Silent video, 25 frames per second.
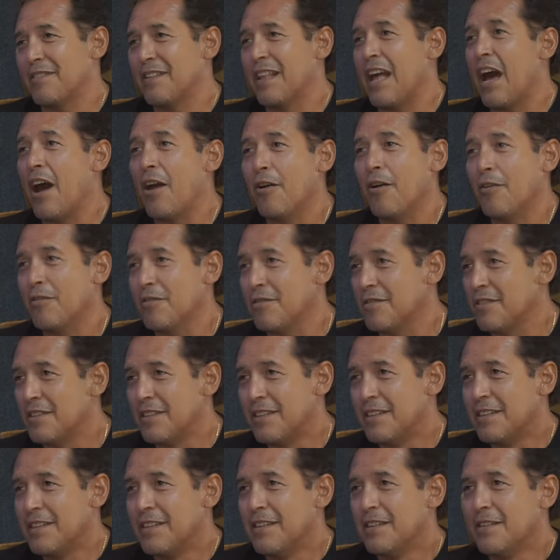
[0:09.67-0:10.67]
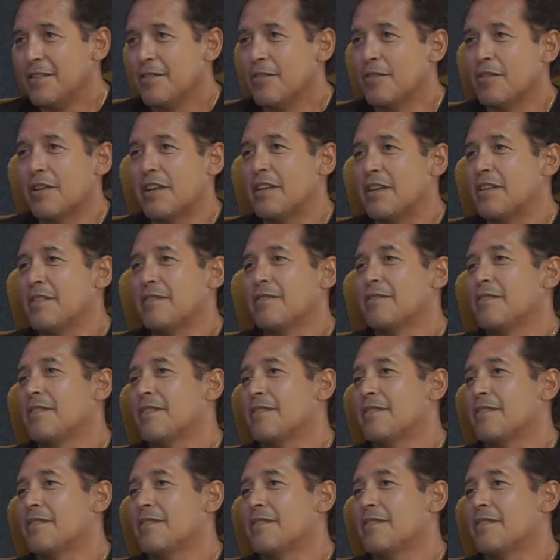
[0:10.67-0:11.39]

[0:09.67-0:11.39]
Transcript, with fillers: now, okay,